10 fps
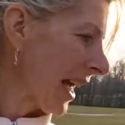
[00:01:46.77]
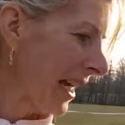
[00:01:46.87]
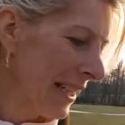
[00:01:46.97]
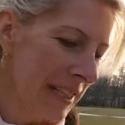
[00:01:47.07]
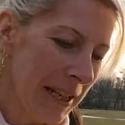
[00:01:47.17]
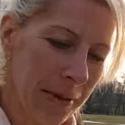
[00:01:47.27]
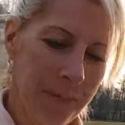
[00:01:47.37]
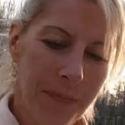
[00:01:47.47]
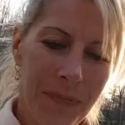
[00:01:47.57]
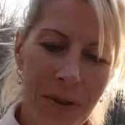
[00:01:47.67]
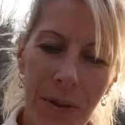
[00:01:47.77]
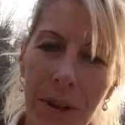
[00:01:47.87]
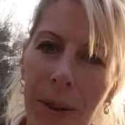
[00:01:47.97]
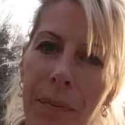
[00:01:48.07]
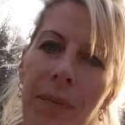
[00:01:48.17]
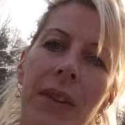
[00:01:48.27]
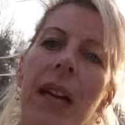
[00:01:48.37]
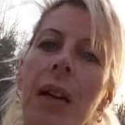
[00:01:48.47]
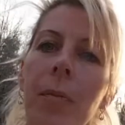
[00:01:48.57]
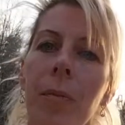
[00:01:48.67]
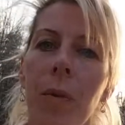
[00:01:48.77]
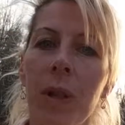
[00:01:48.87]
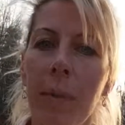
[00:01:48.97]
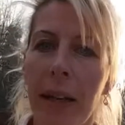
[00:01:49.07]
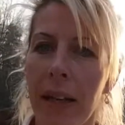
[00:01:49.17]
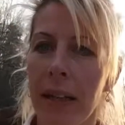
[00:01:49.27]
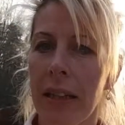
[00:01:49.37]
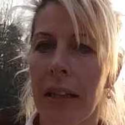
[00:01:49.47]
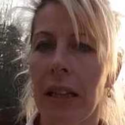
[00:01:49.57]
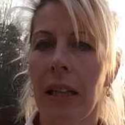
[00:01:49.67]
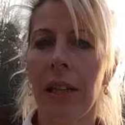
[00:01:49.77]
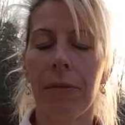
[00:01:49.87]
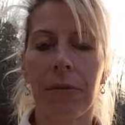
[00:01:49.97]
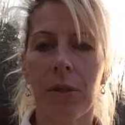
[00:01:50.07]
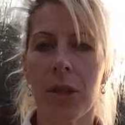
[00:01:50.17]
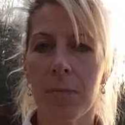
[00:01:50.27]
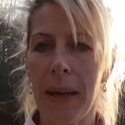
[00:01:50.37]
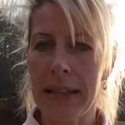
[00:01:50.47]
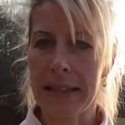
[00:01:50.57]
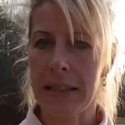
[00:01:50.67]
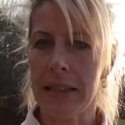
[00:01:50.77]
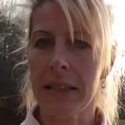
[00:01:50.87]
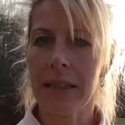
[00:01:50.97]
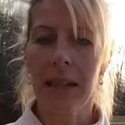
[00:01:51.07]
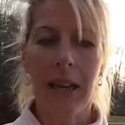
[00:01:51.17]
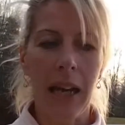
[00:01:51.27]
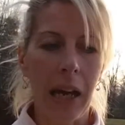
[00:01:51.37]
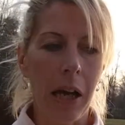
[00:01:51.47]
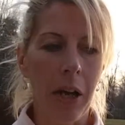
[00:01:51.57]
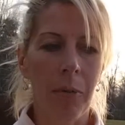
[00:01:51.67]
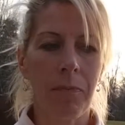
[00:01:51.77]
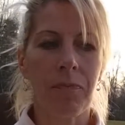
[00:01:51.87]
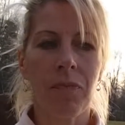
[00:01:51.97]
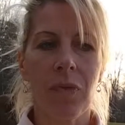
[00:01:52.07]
And so anyway, when you buy it, if you just buy the seeds and